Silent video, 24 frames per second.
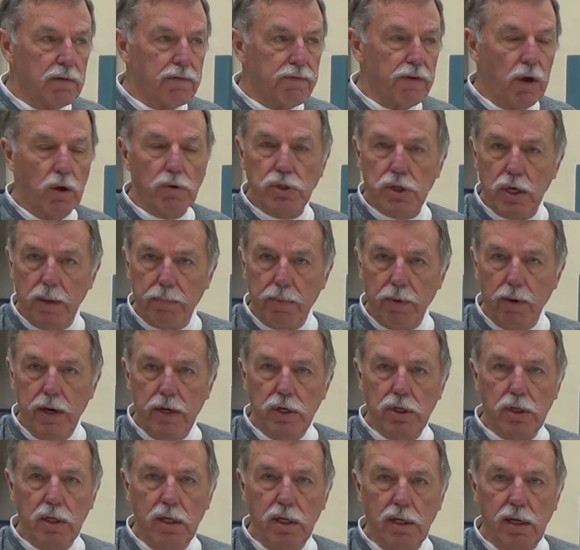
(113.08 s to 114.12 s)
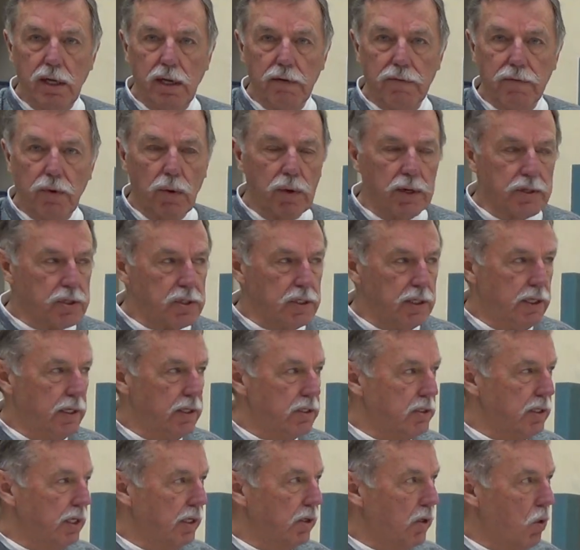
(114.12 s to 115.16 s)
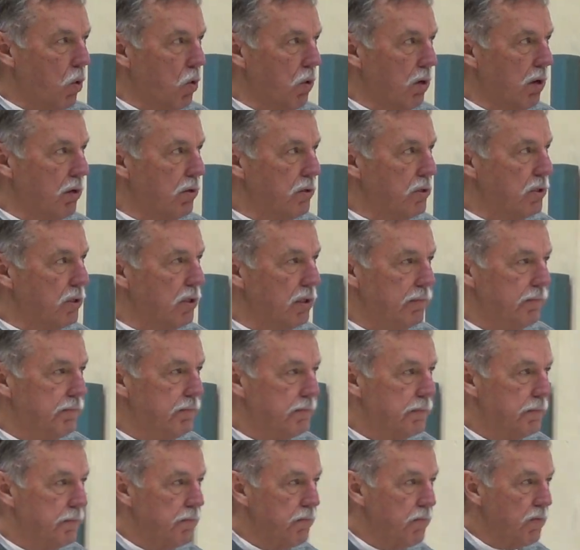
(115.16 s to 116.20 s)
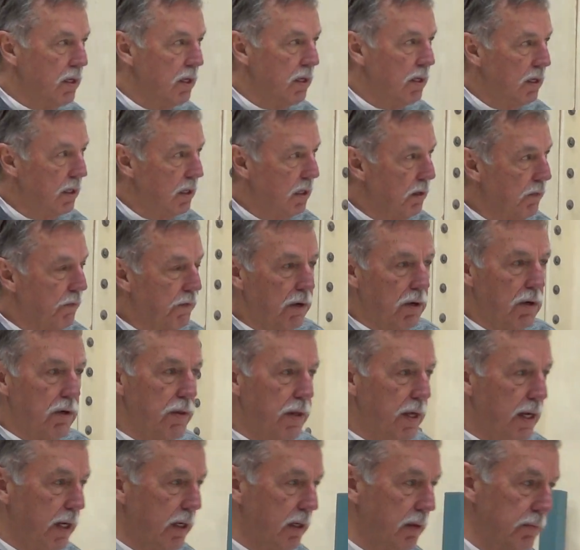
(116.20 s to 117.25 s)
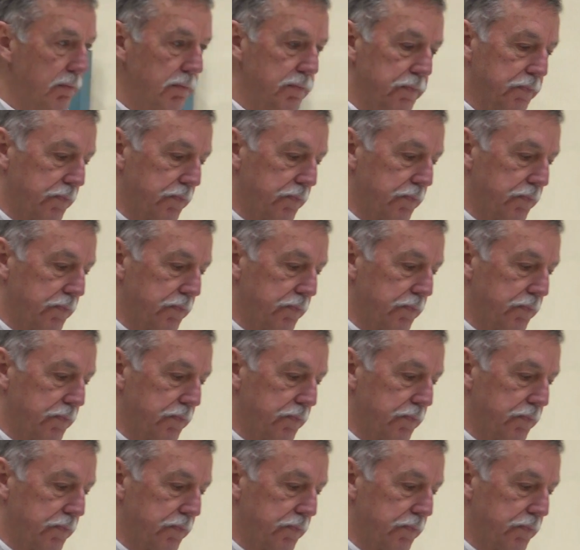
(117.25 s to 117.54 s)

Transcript: flow separation and vortices in corners. Flow then